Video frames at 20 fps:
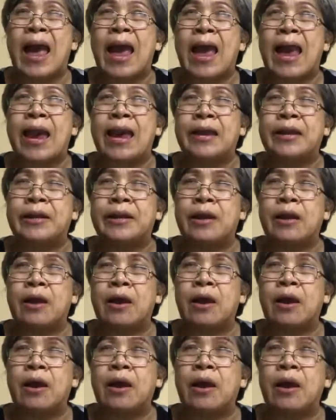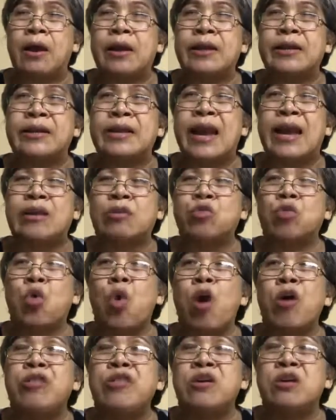and get
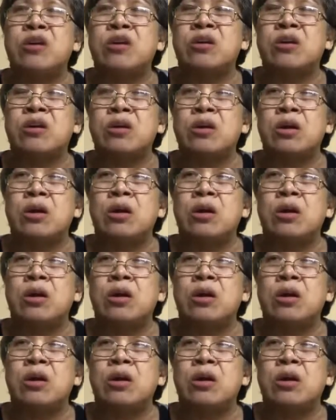water